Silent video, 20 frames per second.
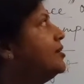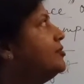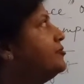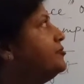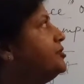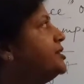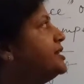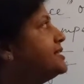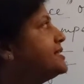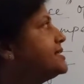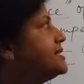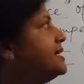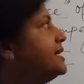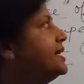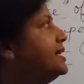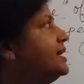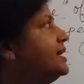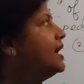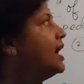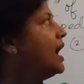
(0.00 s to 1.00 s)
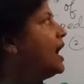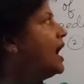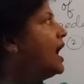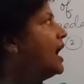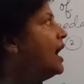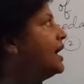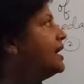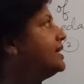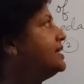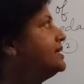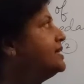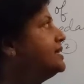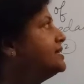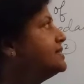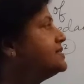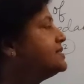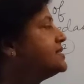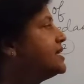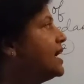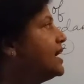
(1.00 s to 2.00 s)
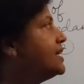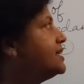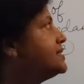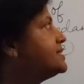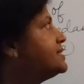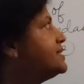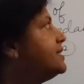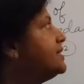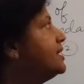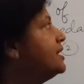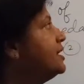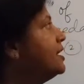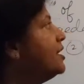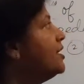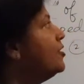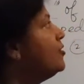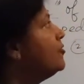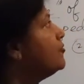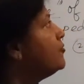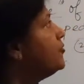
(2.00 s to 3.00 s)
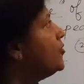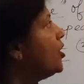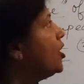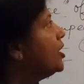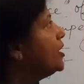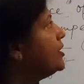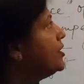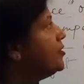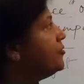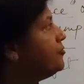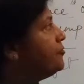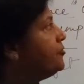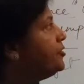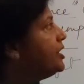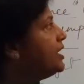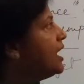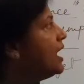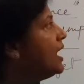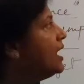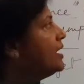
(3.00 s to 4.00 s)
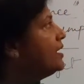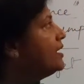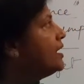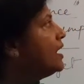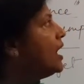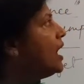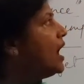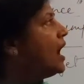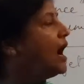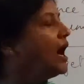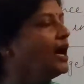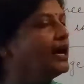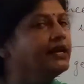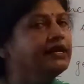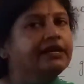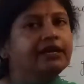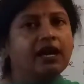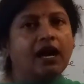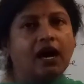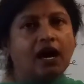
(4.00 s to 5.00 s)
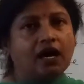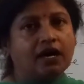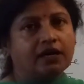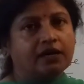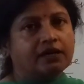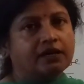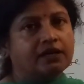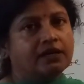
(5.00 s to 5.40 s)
VC I xi C, for VR I R.